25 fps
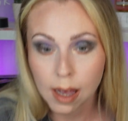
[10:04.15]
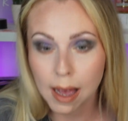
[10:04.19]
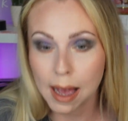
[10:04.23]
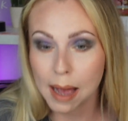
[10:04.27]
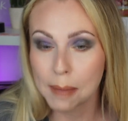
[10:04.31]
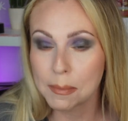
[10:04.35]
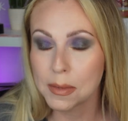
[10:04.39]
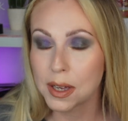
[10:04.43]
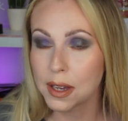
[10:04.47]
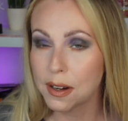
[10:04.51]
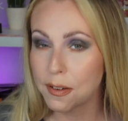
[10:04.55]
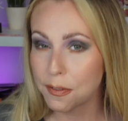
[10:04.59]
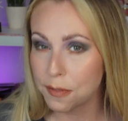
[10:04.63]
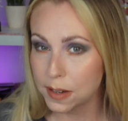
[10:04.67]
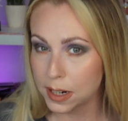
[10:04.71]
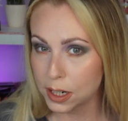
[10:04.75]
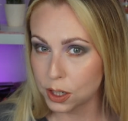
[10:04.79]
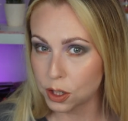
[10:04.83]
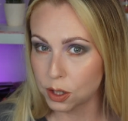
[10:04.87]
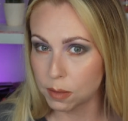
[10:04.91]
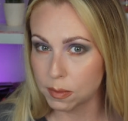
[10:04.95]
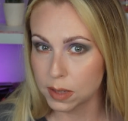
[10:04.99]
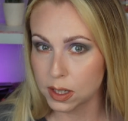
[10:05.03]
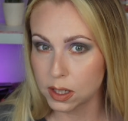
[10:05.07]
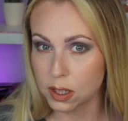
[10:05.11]
I'm gonna
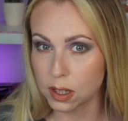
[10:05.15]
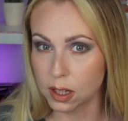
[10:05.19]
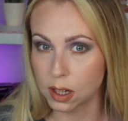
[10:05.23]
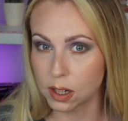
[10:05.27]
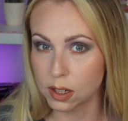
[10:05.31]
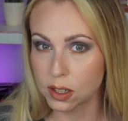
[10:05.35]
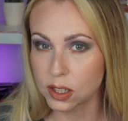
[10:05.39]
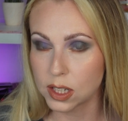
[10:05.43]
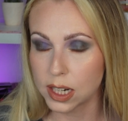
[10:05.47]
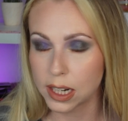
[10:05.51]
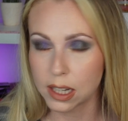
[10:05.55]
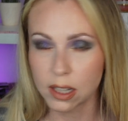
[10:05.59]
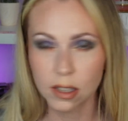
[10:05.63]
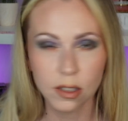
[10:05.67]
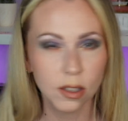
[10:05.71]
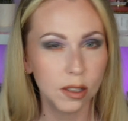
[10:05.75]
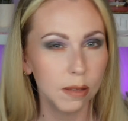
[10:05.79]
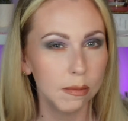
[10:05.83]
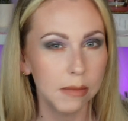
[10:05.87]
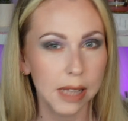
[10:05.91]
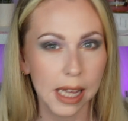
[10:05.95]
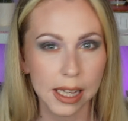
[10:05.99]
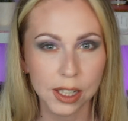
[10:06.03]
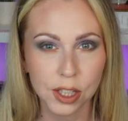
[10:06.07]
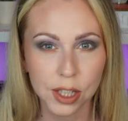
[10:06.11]
finish up this look, stick on
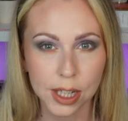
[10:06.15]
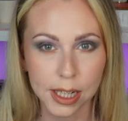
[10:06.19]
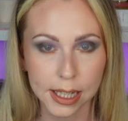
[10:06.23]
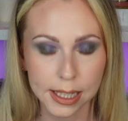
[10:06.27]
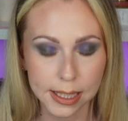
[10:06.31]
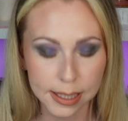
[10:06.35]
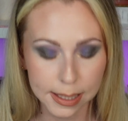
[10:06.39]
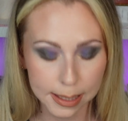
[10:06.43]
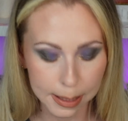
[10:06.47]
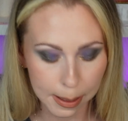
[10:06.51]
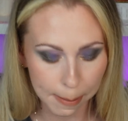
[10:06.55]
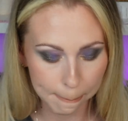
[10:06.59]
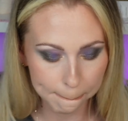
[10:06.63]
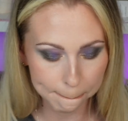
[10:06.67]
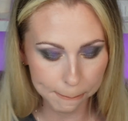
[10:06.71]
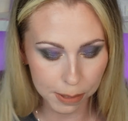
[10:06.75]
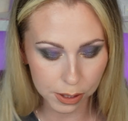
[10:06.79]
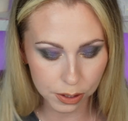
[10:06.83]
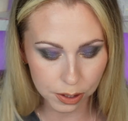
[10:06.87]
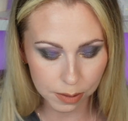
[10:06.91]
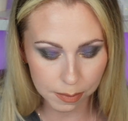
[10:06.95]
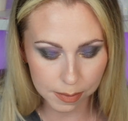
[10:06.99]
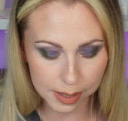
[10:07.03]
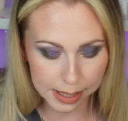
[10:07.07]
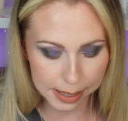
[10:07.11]
some lashes,
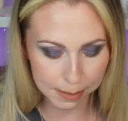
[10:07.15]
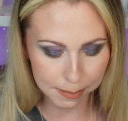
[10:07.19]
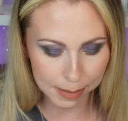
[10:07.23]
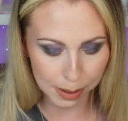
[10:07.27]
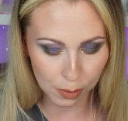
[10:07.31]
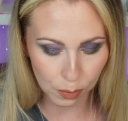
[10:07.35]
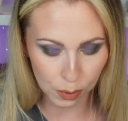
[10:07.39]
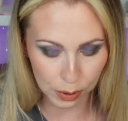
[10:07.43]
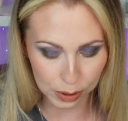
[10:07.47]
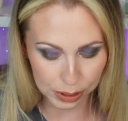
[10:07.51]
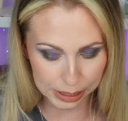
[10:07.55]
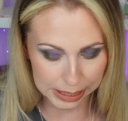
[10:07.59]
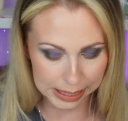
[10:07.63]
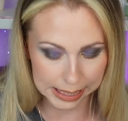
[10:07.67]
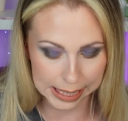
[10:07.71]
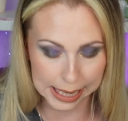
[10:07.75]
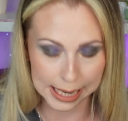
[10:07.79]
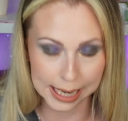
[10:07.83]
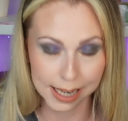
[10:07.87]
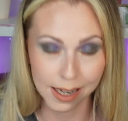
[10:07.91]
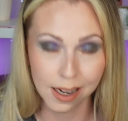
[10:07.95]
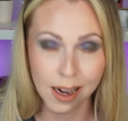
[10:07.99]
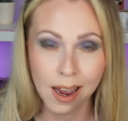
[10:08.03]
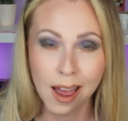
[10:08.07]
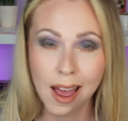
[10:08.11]
put something in my
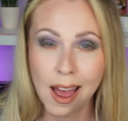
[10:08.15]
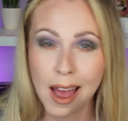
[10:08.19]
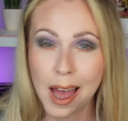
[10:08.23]
waterline,